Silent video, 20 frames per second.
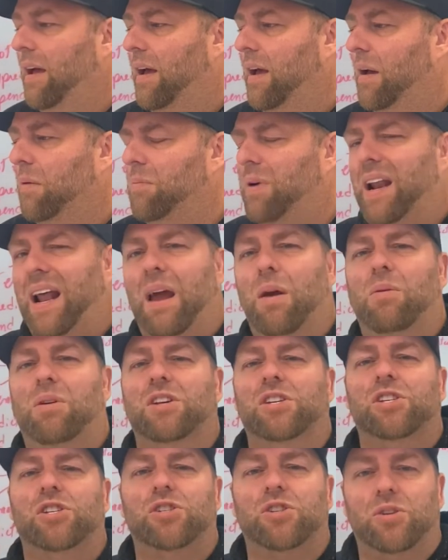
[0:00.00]
But I was
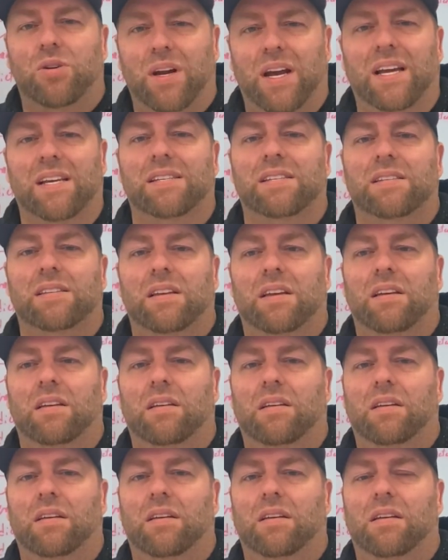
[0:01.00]
stressed.
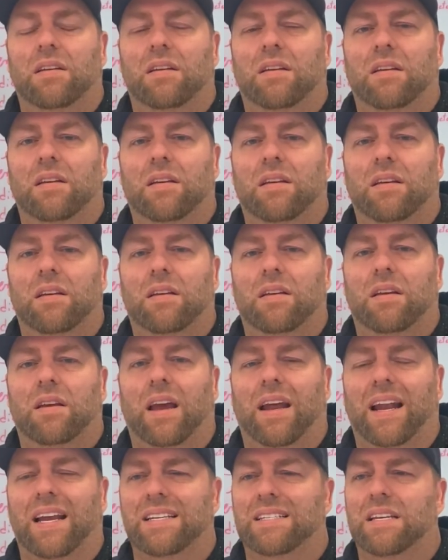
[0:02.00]

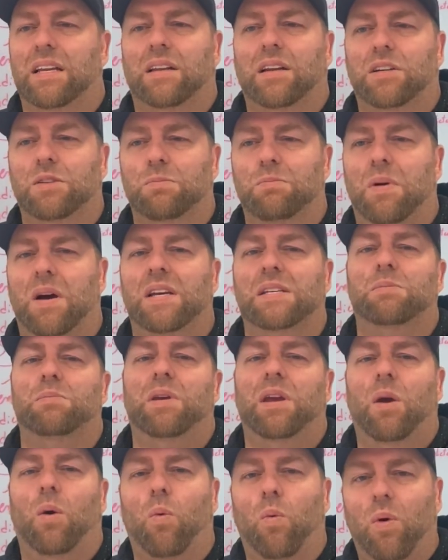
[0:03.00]
And I said, there must
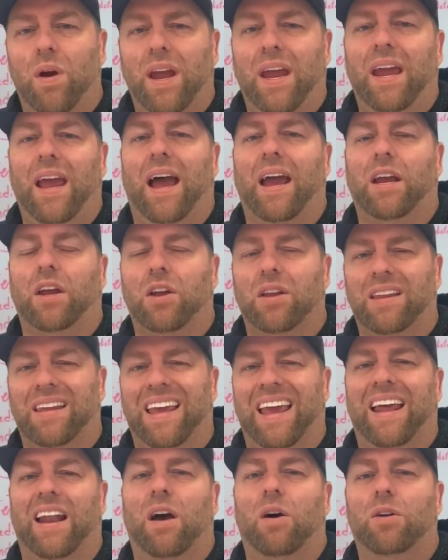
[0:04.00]
be a way I could
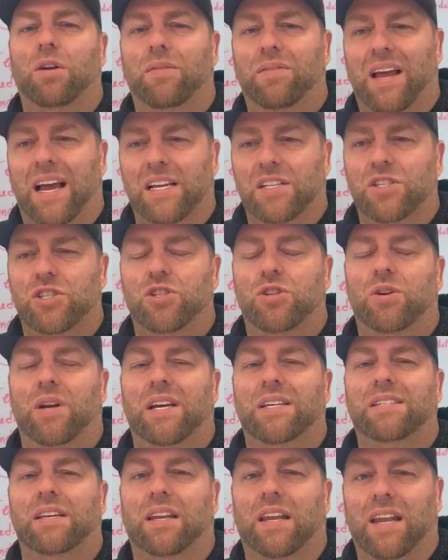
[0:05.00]
get out of that
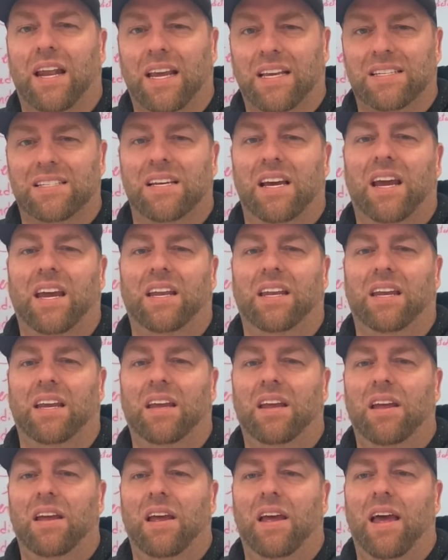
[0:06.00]
stress and that anxiety.
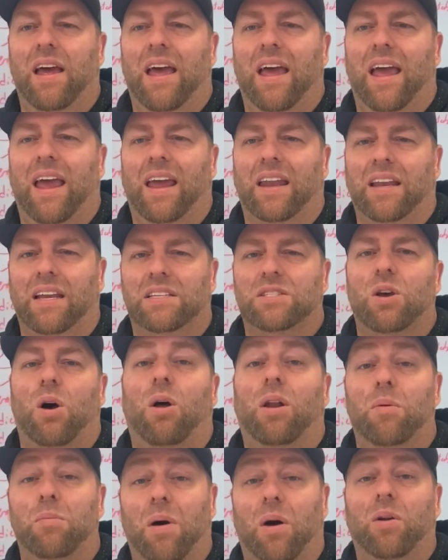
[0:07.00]
And it's
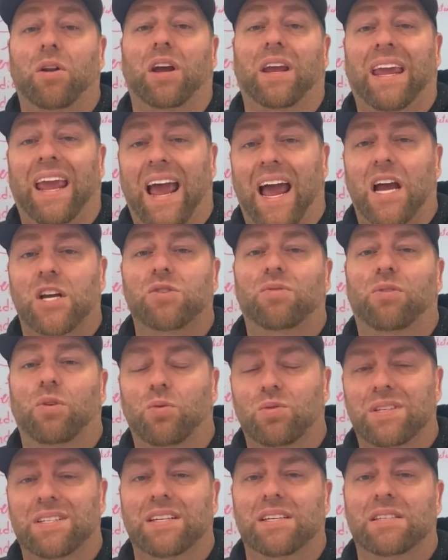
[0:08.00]
all about a cash flow
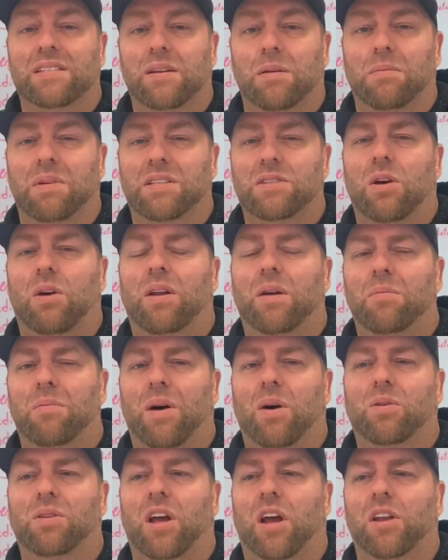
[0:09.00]
system. It's all
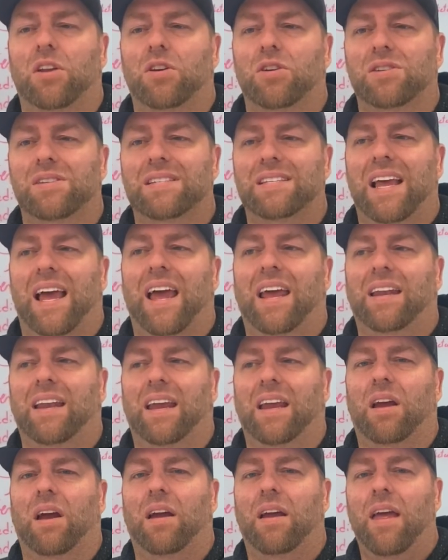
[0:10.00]
about
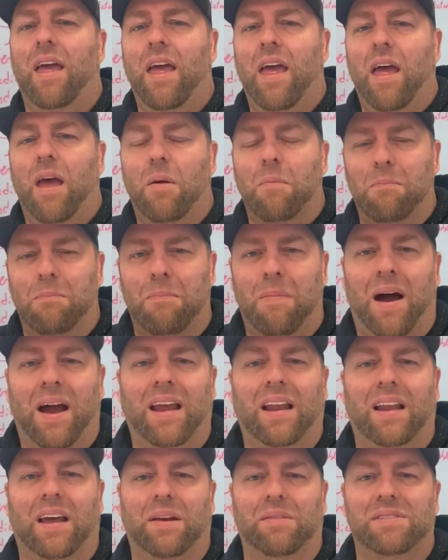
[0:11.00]
understanding my
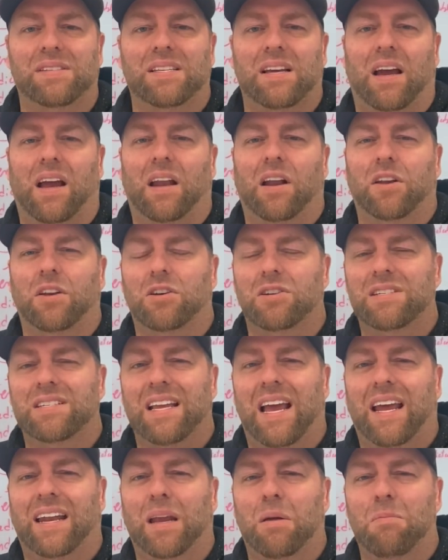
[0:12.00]
lifestyle,
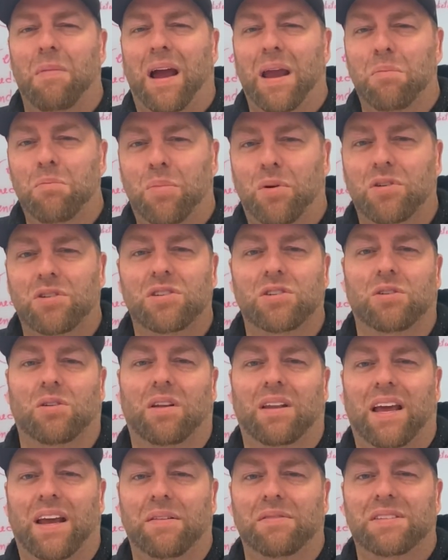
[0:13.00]
understanding my personal
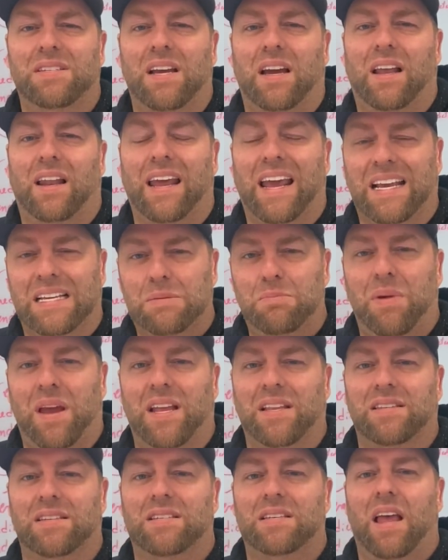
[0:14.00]
lifestyle
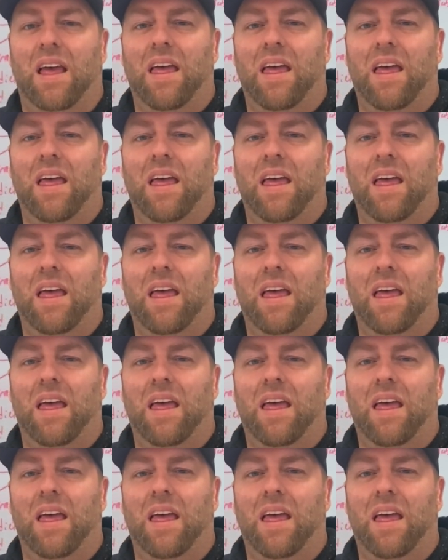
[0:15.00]
expense.